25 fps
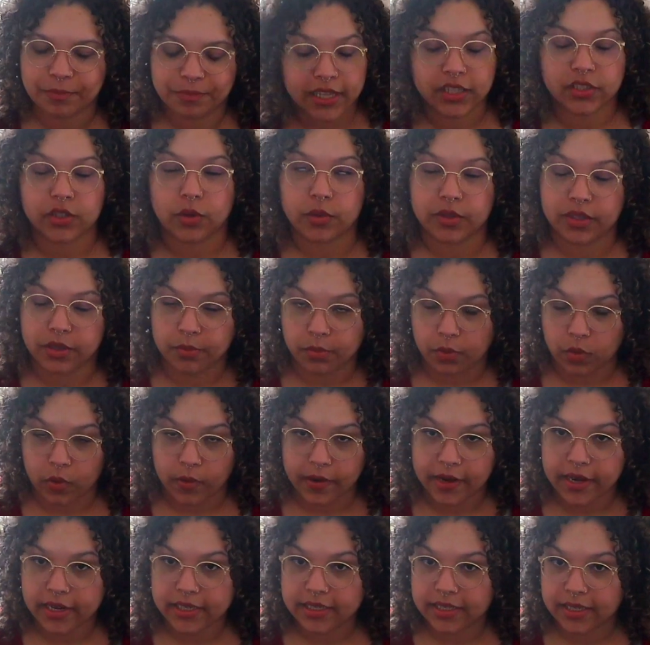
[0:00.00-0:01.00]
So it's
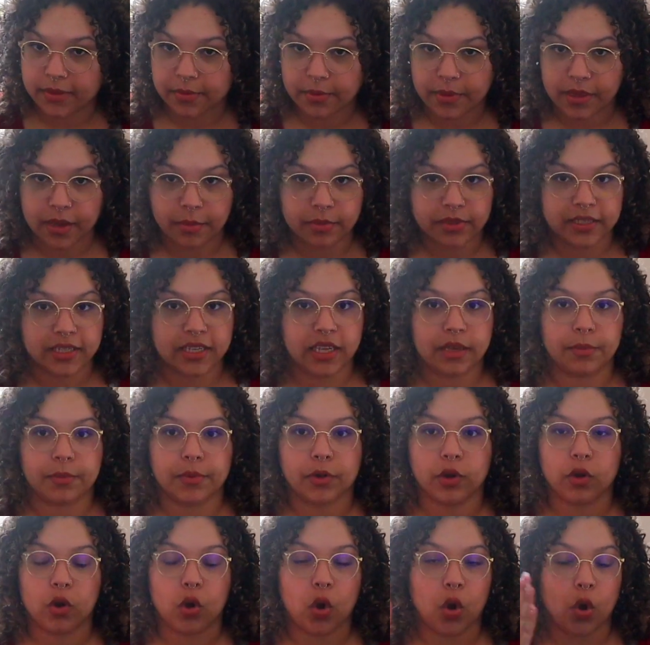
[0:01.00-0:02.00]
important to be able to keep
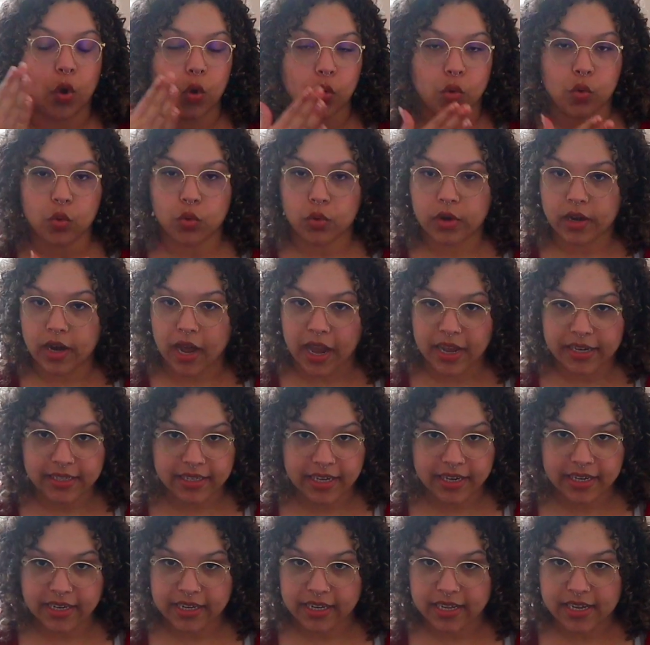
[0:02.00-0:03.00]
your own
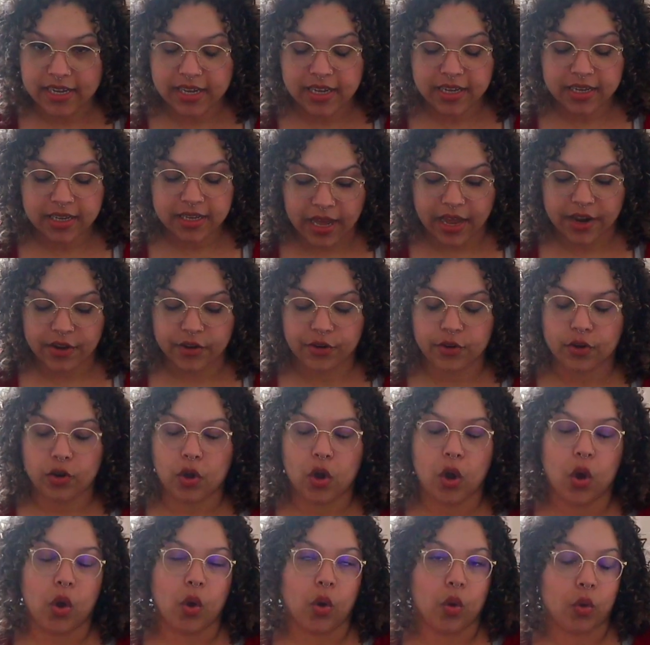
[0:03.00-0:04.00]
identity and your
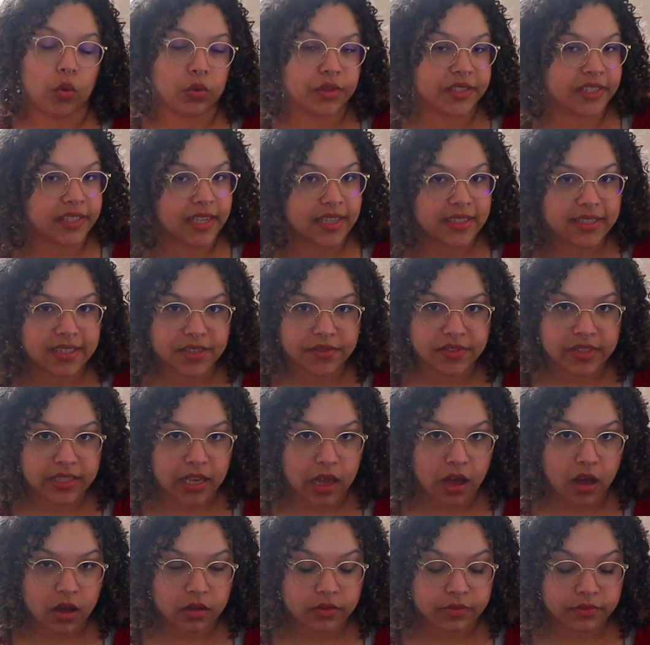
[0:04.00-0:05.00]
own sense of
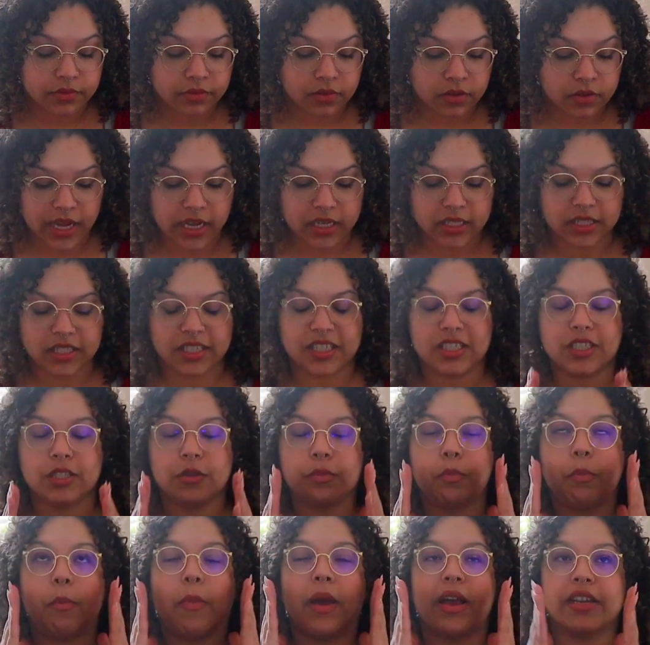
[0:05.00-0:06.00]
self,
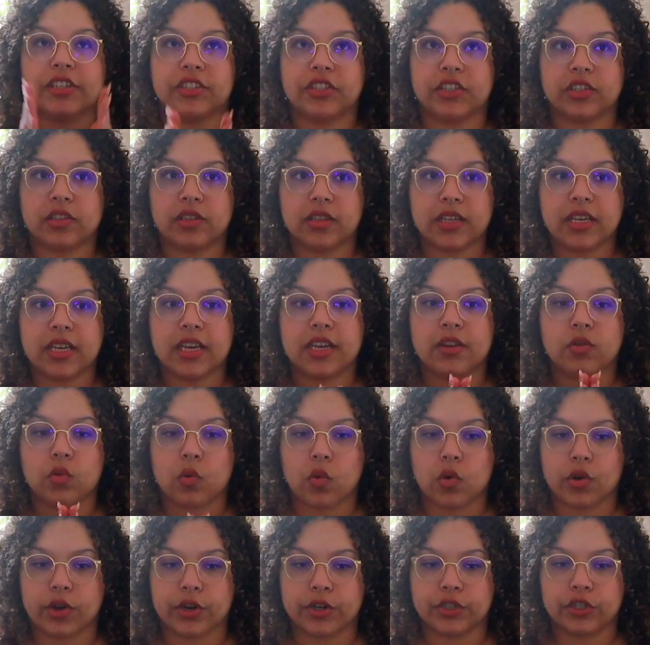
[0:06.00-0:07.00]
especially in
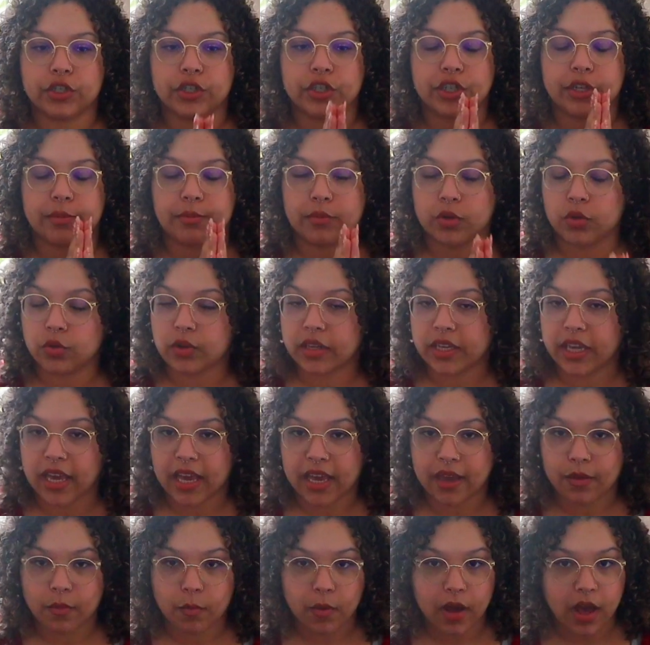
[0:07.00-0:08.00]
order to
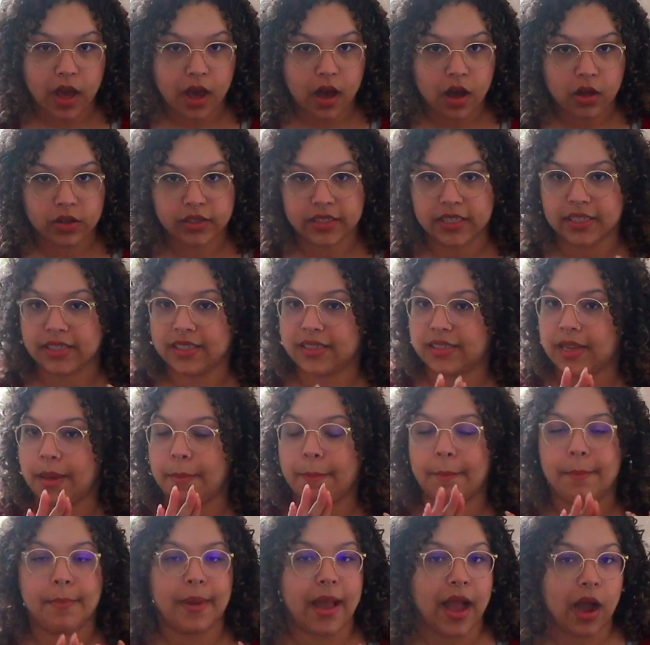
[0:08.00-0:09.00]
communicate well, to
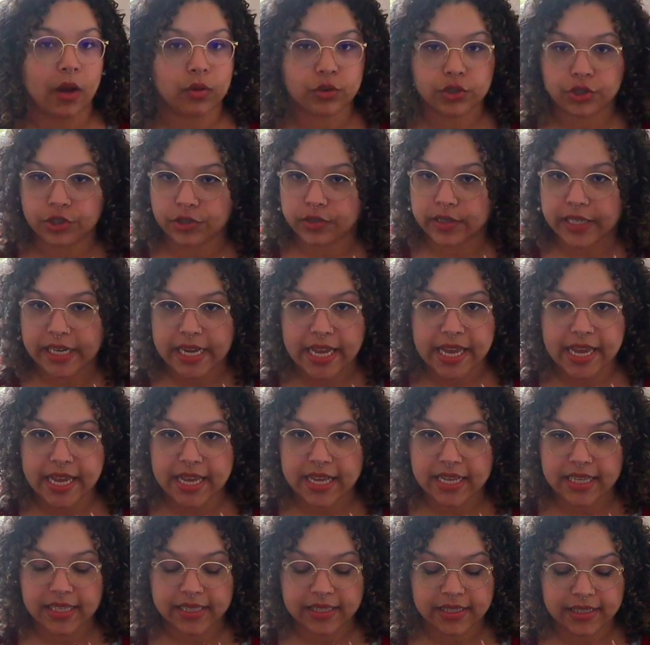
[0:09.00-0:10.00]
set
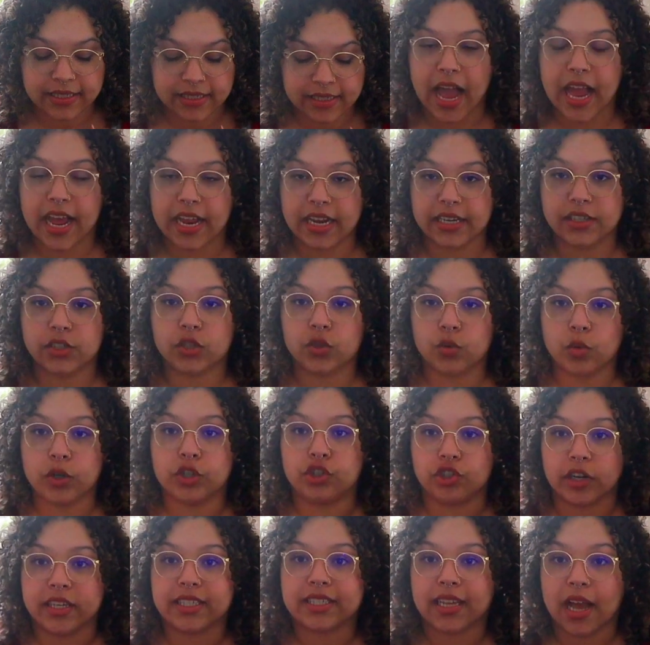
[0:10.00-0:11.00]
boundaries, and to
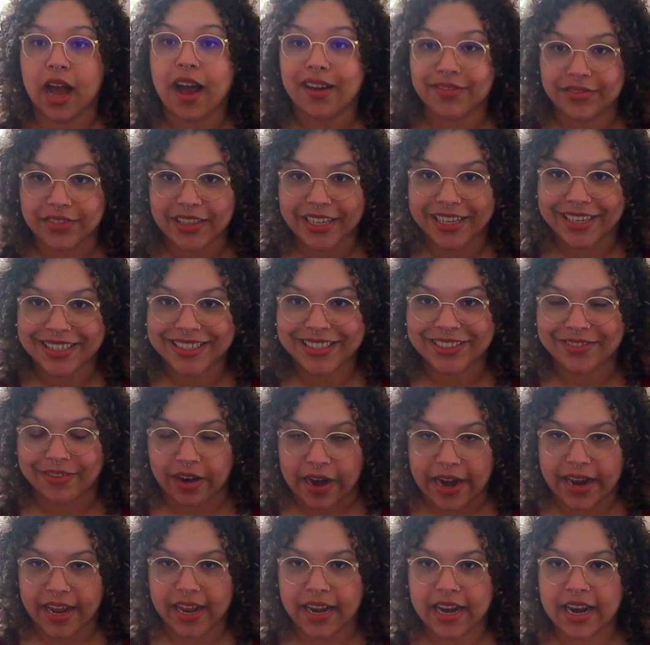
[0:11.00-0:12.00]
address conflict,
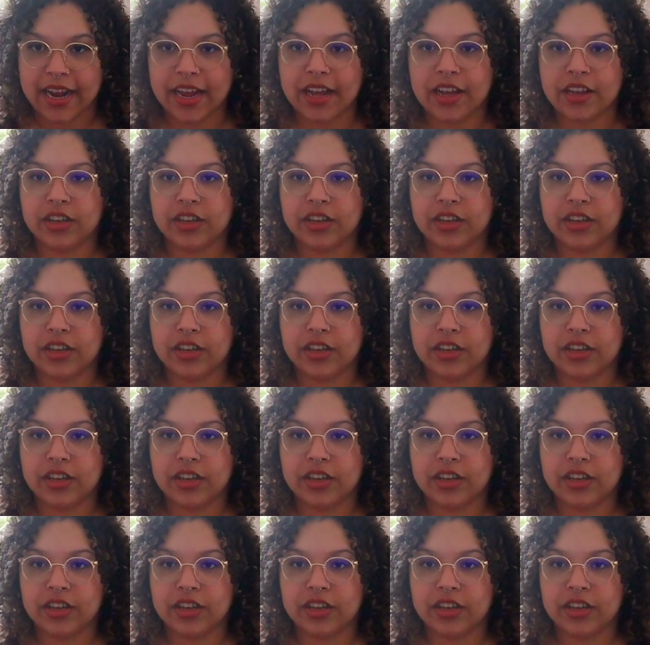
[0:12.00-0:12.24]
right?